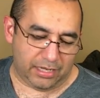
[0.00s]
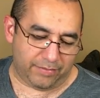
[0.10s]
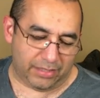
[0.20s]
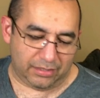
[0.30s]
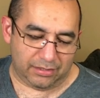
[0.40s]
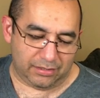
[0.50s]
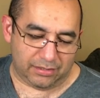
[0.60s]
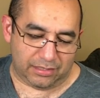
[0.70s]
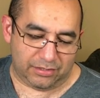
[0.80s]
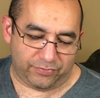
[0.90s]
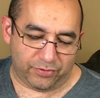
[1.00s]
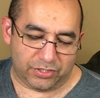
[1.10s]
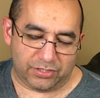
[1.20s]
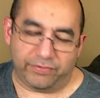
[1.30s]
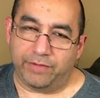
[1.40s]
I mean, these
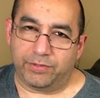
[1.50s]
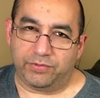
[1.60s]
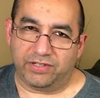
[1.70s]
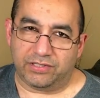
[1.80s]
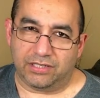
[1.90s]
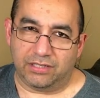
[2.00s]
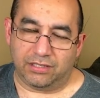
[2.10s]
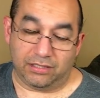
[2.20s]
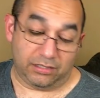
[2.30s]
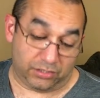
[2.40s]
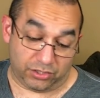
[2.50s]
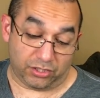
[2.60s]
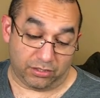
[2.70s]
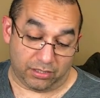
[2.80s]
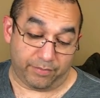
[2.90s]
versions of Hemispheres, these
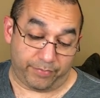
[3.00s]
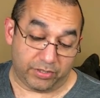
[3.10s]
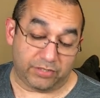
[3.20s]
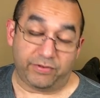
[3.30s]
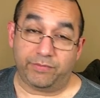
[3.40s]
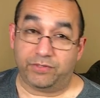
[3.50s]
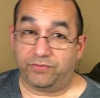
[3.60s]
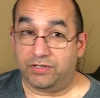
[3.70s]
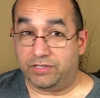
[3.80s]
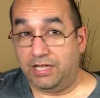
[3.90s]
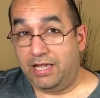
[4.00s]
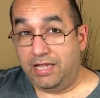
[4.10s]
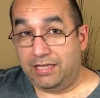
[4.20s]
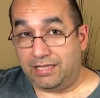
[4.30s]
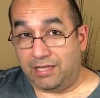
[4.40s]
uh, parts of Hemispheres
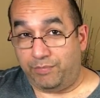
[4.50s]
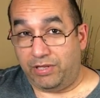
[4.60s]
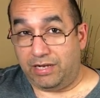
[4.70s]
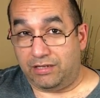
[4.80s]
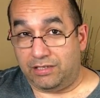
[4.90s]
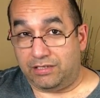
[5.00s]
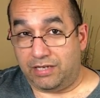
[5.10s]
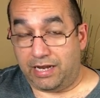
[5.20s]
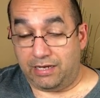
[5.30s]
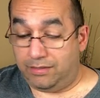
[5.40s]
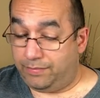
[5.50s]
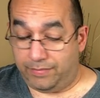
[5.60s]
that they played on this night